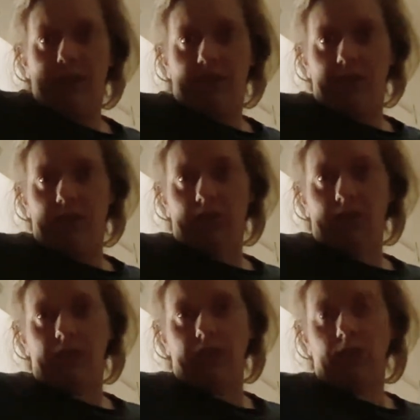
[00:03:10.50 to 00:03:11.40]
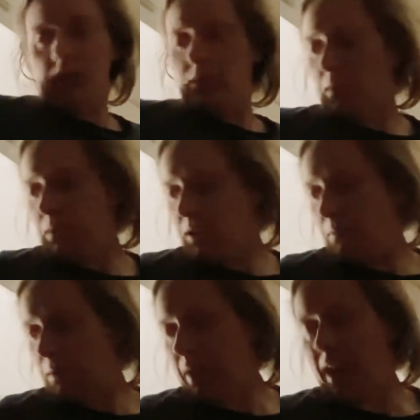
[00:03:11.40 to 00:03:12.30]
So it's the challenge, my bird and my
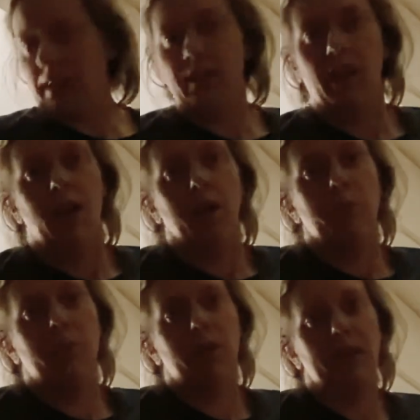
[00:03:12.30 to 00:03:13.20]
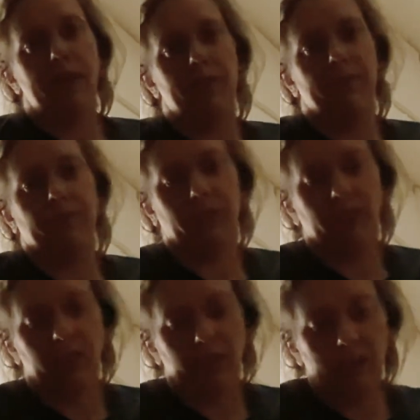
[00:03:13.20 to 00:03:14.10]
pants. As
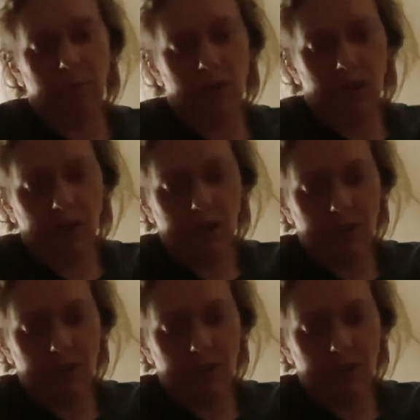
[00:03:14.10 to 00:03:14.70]
I say, my INR